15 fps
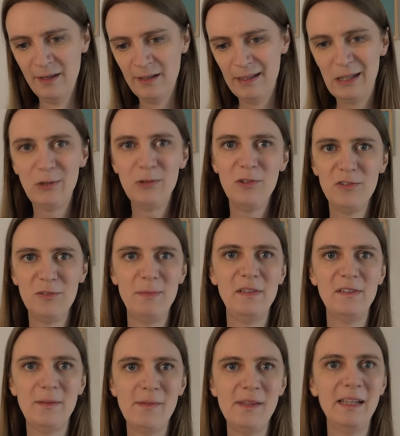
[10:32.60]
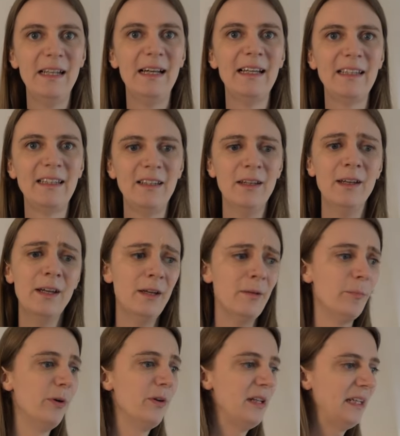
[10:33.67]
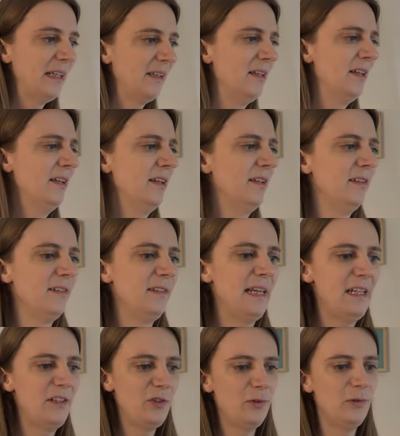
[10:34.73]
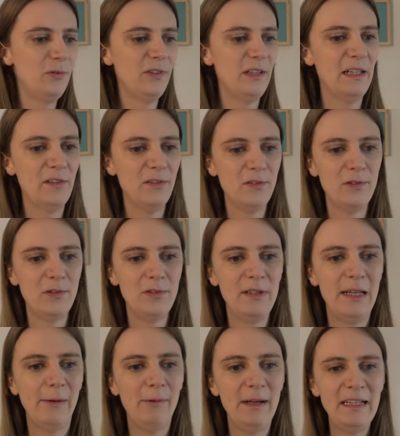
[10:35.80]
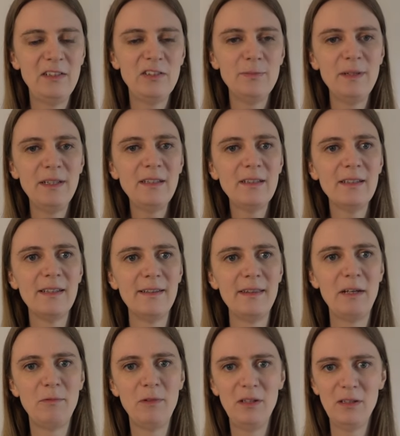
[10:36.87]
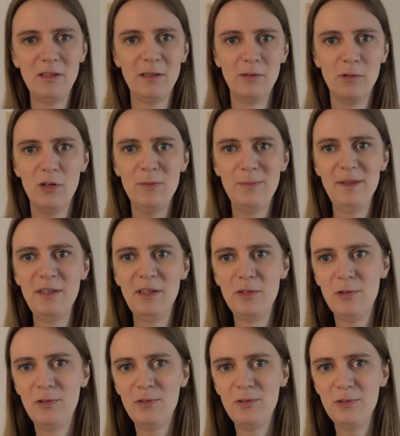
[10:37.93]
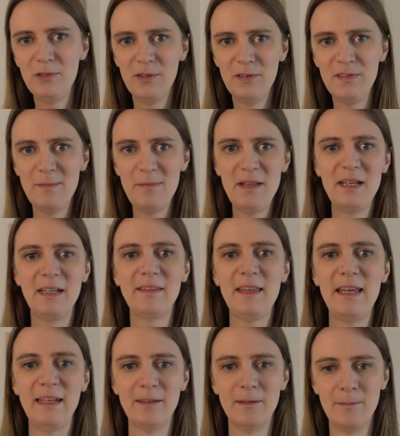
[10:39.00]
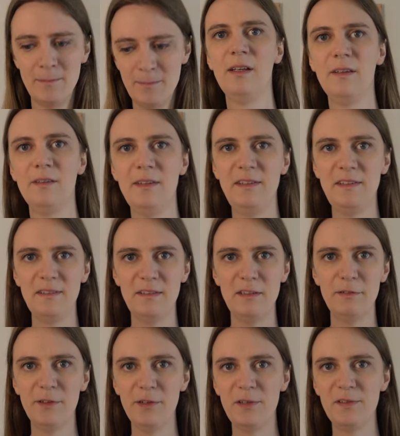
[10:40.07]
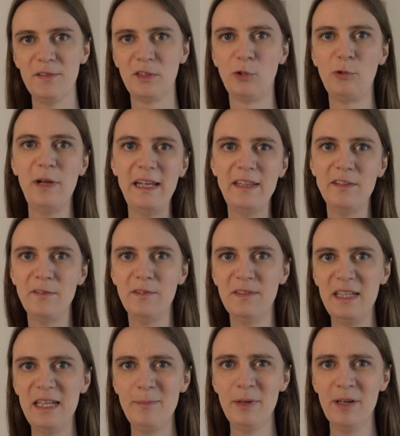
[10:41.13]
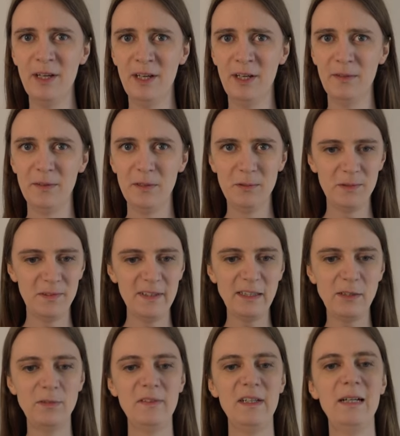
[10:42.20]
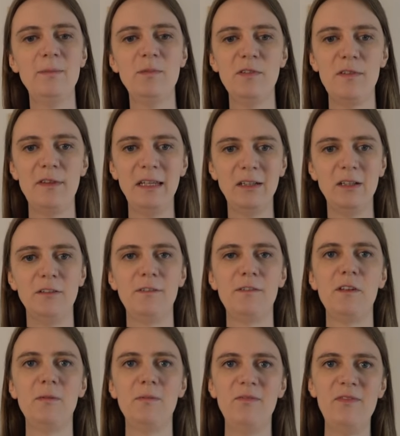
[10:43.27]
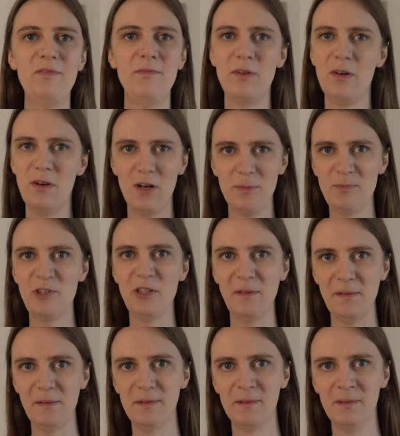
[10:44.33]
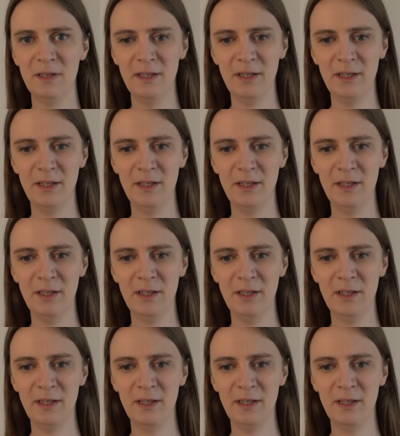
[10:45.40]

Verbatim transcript: It could also be something like putting statues in a certain arrangement that will open the door or something like that. This is the first creative step so take your time to think of some options.